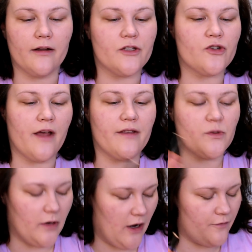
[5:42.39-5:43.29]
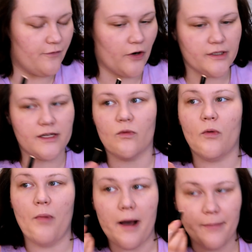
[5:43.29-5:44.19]
Let's try this one out first and
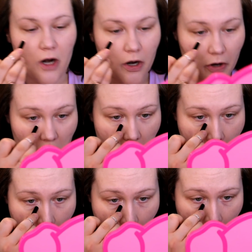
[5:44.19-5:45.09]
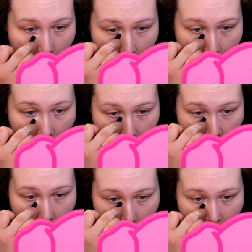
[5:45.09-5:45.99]
we'll pop it under
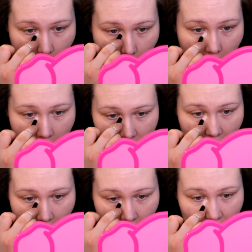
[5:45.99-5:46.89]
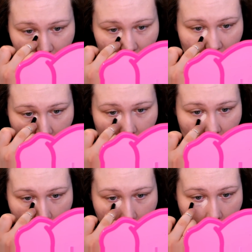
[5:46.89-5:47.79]
one eye, like kind of